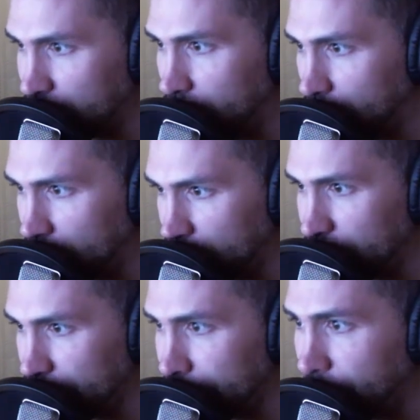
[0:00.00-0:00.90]

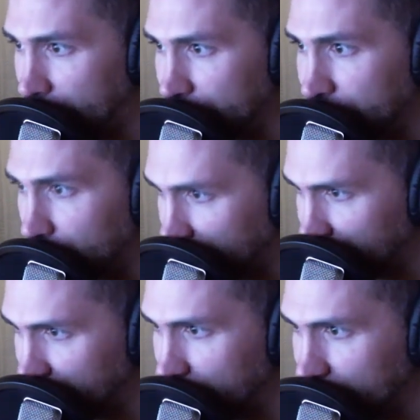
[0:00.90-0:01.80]
105
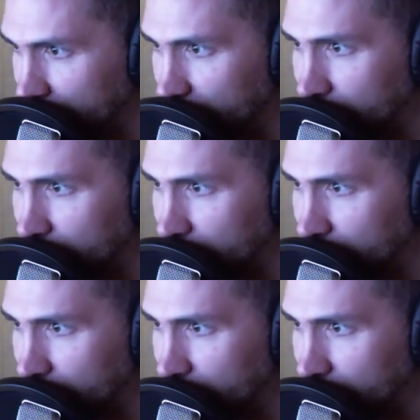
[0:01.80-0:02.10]
degrees that day.